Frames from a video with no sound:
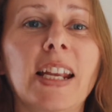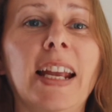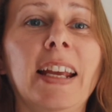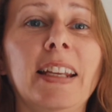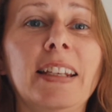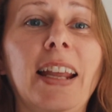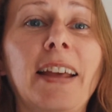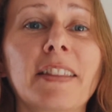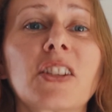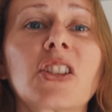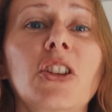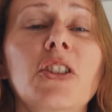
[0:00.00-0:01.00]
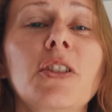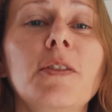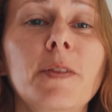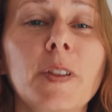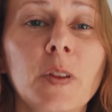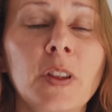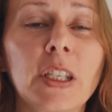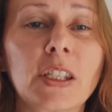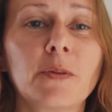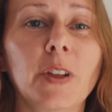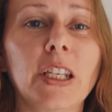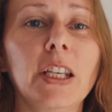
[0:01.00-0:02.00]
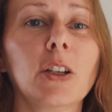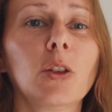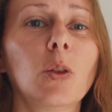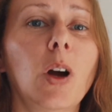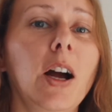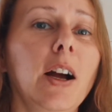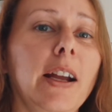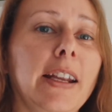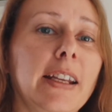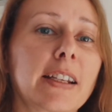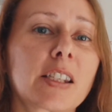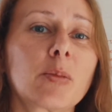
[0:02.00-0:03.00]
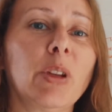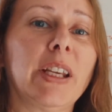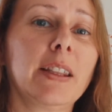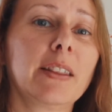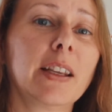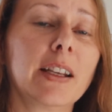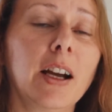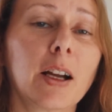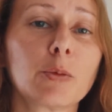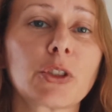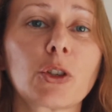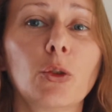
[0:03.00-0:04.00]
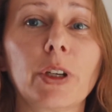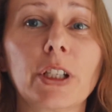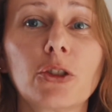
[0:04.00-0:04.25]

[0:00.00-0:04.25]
and at the start of this video I explained that I was going